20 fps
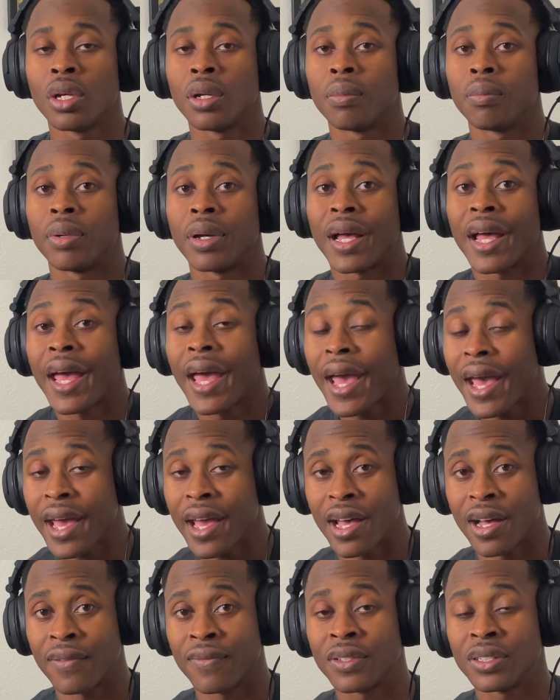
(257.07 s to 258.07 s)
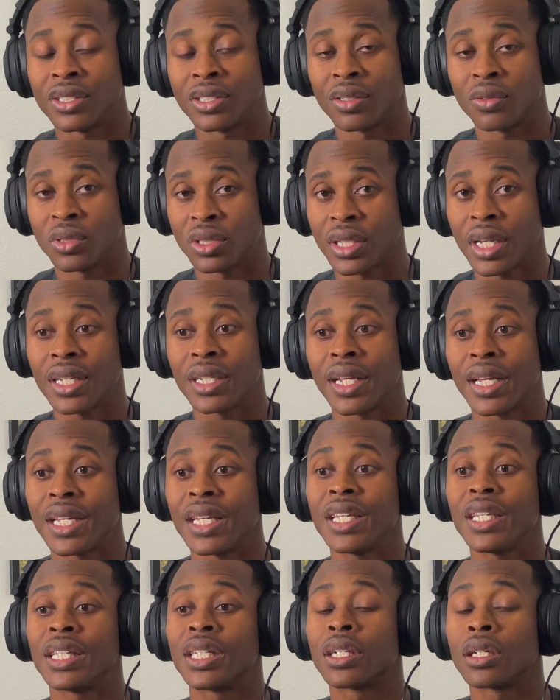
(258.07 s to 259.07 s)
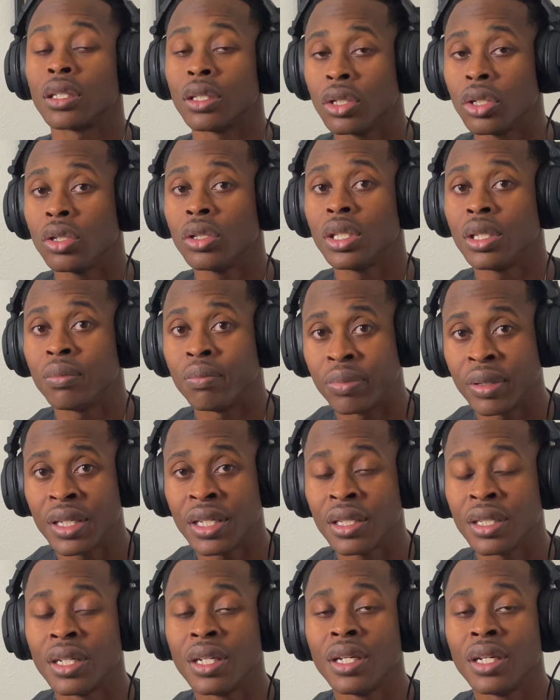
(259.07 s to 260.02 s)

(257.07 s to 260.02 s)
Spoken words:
behalf to say that he clearly beat